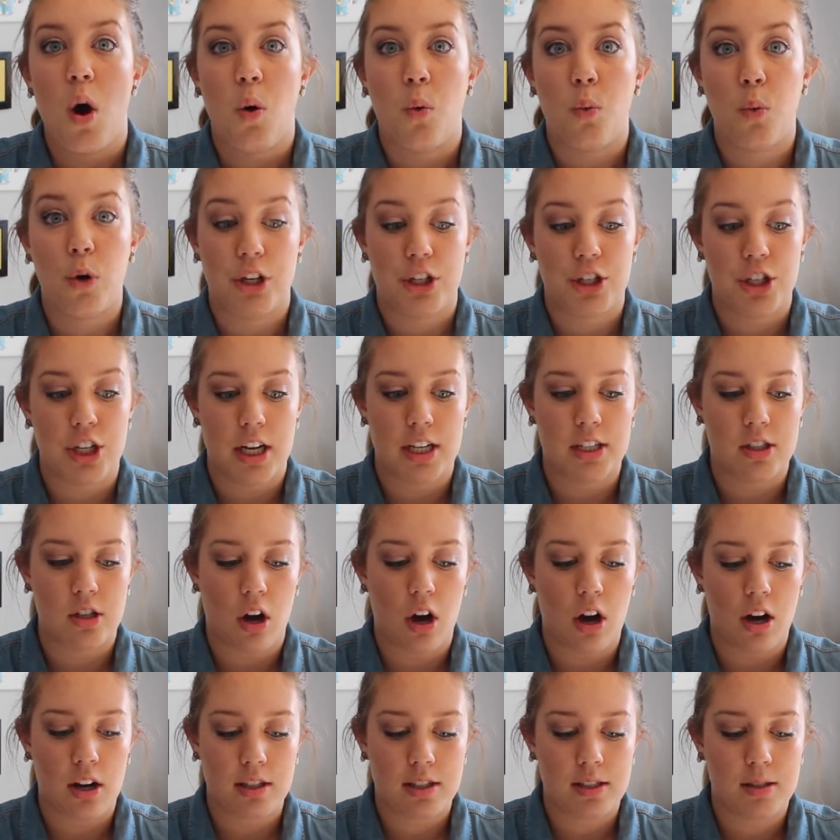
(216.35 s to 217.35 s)
which is
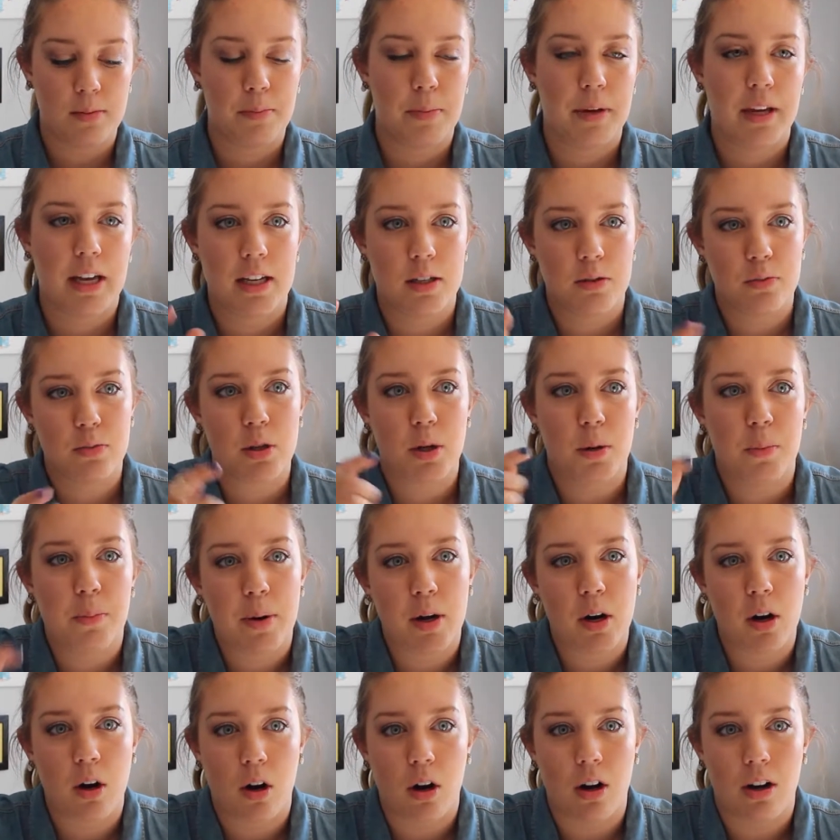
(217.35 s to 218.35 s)
awesome because when you
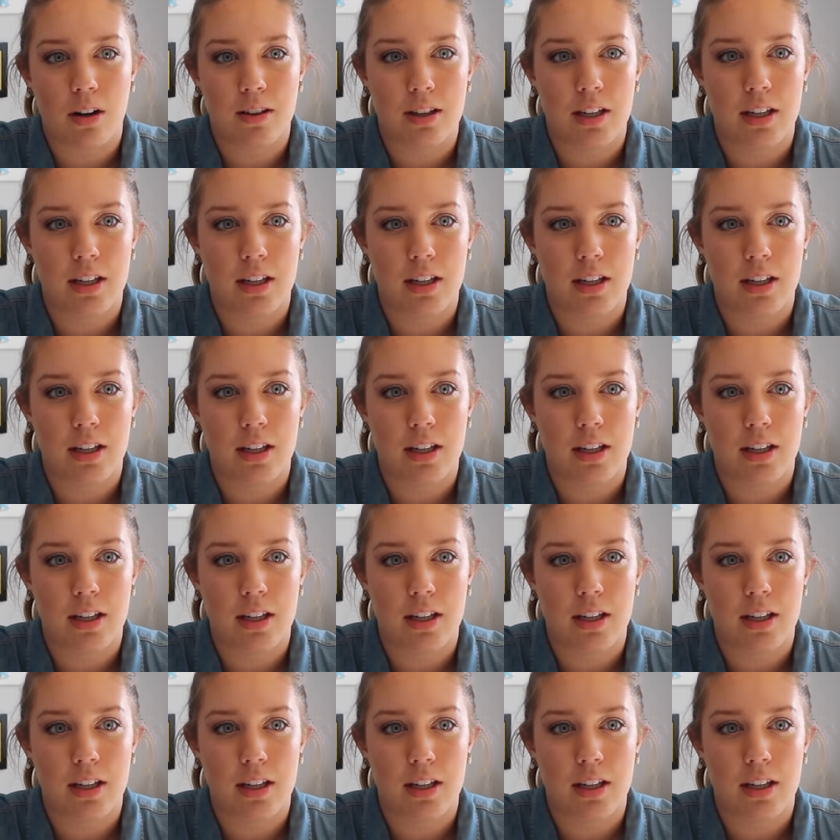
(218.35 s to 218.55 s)
put it on,